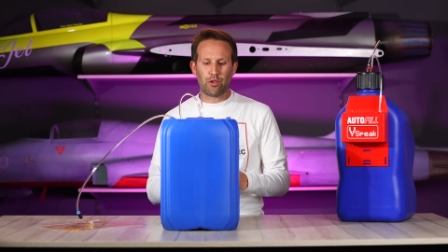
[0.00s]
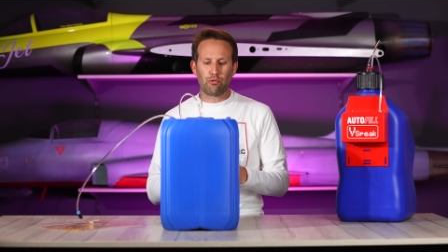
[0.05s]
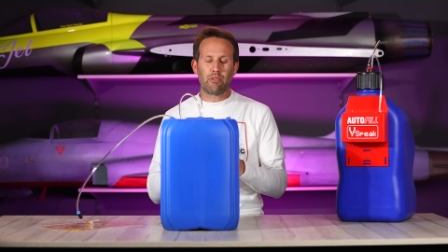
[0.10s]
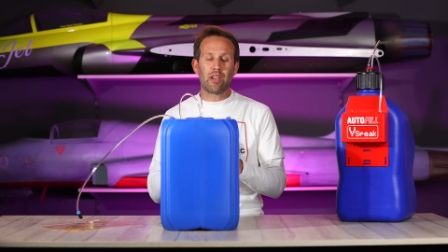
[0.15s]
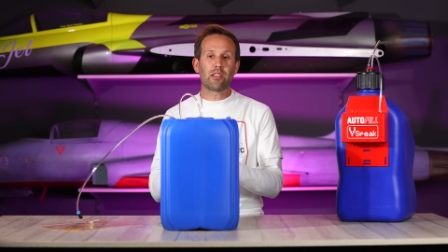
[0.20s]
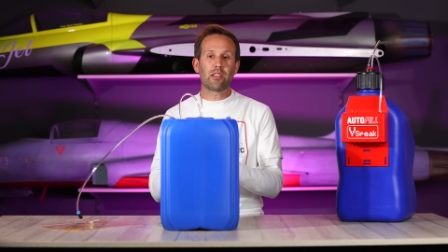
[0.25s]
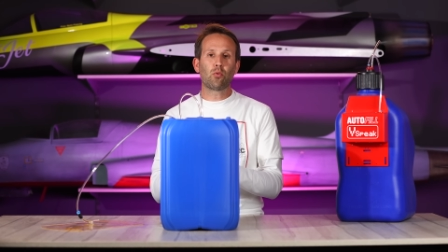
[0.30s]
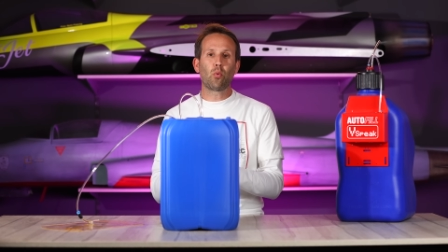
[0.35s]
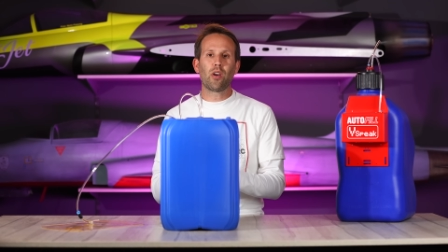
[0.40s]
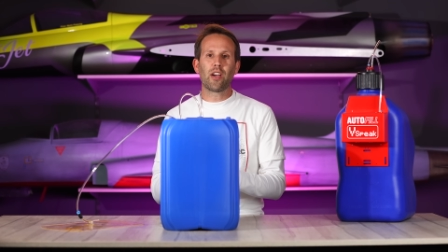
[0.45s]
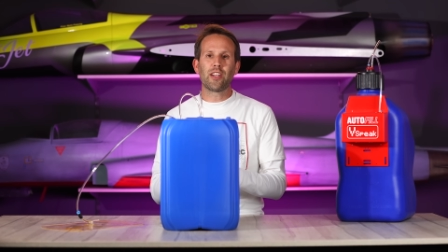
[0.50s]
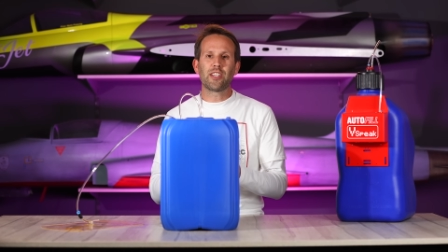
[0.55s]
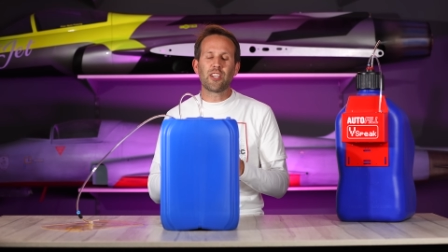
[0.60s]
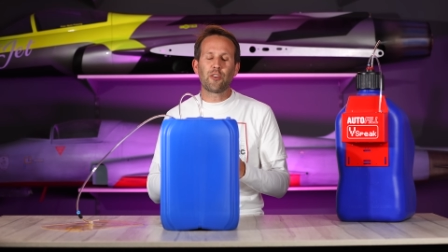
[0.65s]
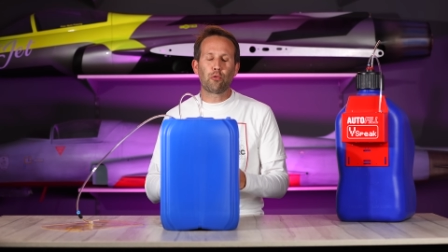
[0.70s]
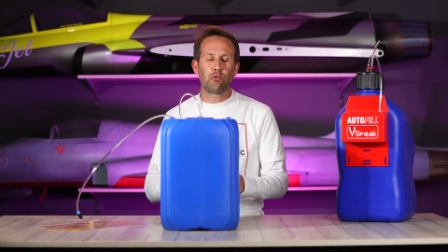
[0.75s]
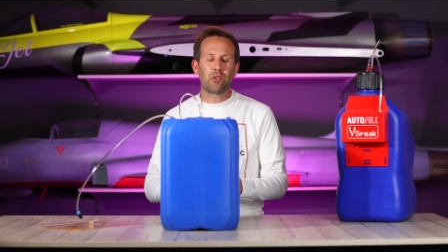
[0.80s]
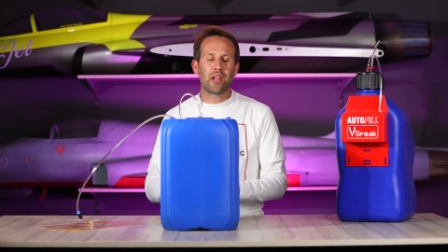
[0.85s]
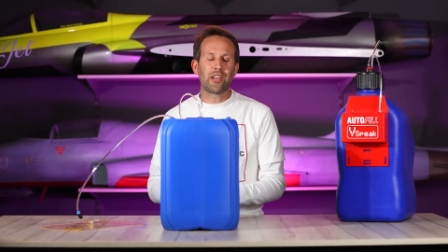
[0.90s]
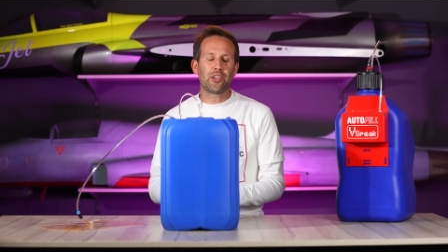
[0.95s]
the reason why it
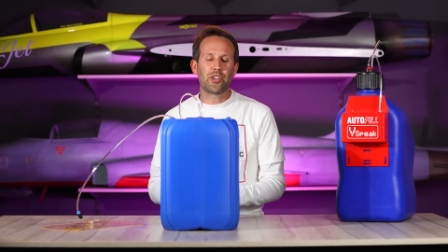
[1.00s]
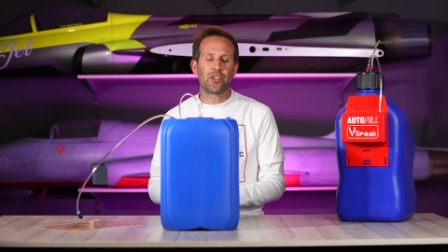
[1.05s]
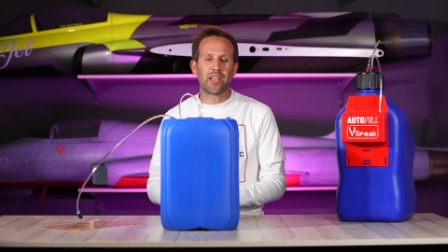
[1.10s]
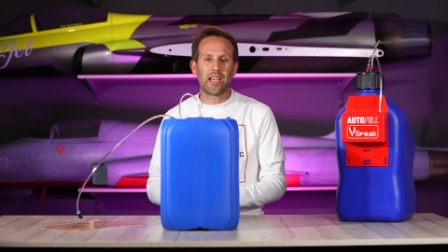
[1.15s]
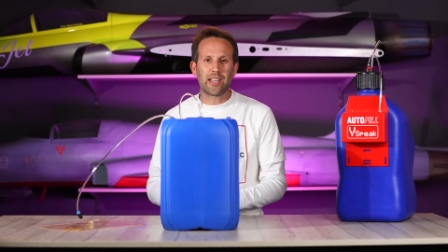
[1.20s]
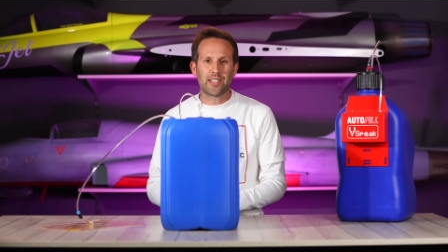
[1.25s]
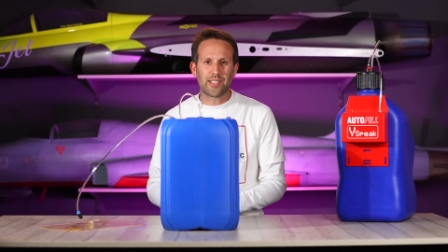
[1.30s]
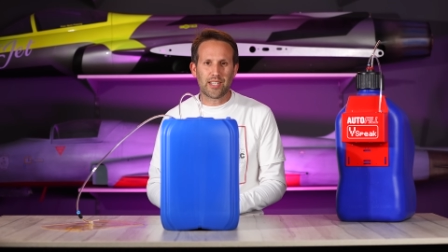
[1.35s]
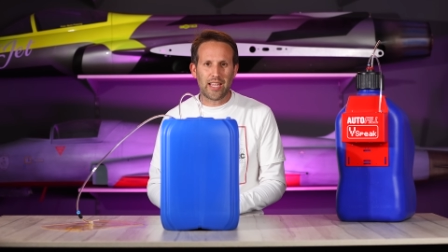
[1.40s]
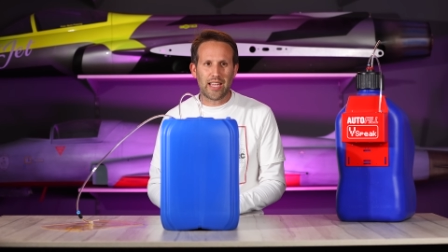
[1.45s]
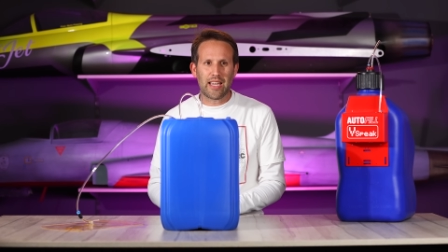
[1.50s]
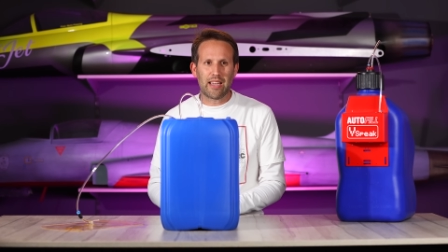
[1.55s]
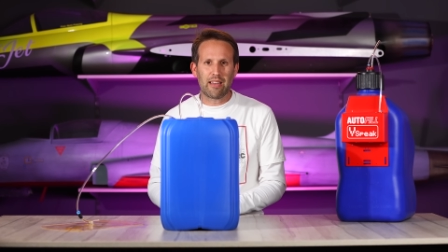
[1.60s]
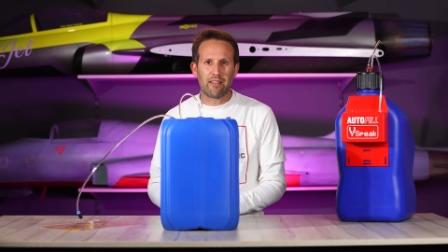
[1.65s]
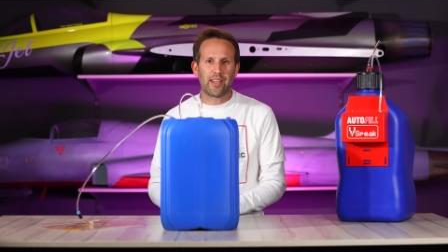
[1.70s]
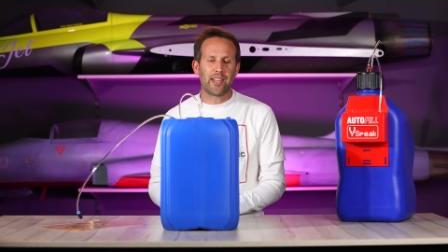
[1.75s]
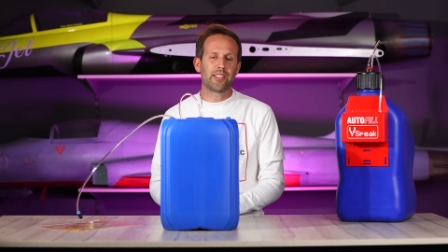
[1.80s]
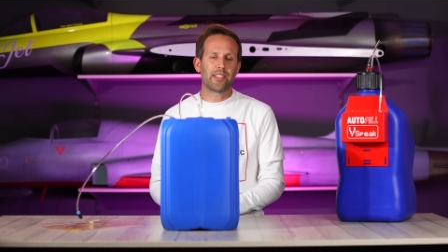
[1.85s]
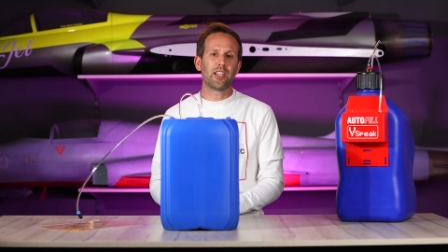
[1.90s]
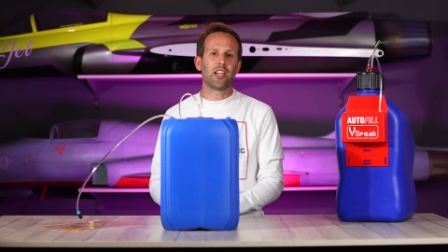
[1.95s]
differentiates here
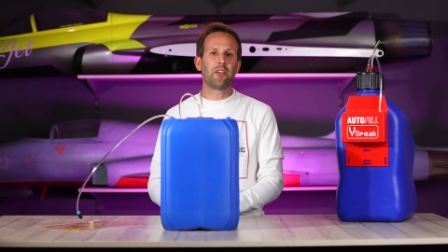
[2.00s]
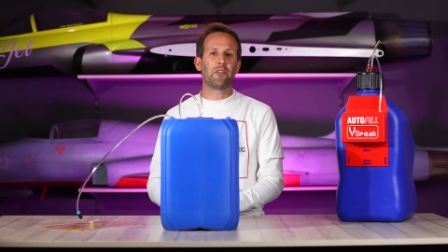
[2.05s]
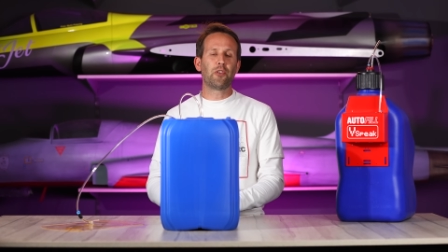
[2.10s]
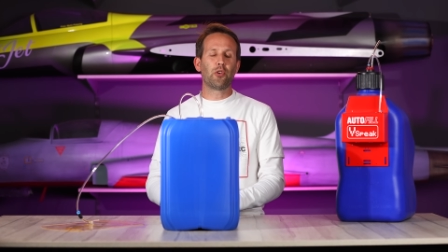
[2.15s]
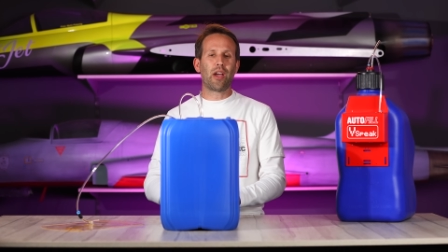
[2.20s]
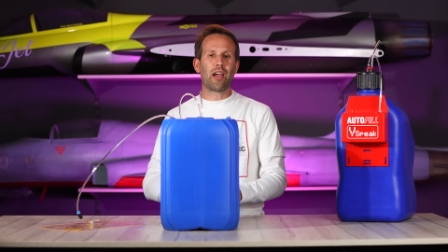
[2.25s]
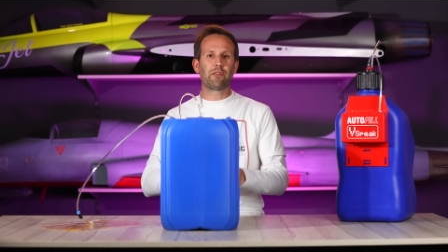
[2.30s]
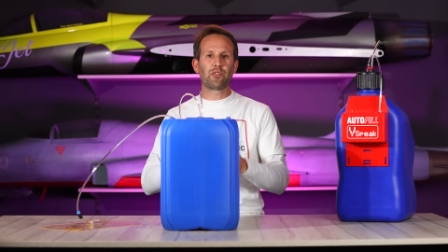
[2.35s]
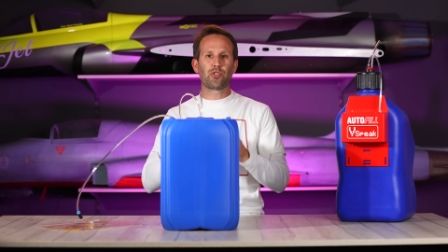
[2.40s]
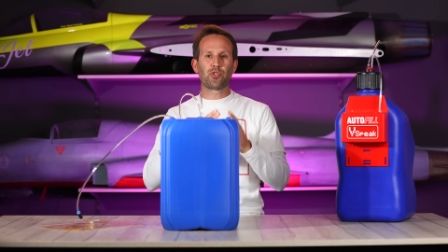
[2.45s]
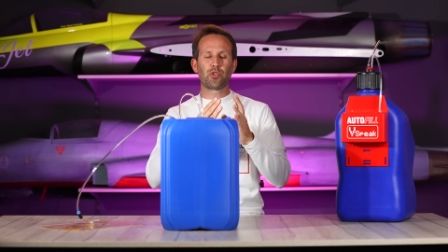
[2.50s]
is that if you have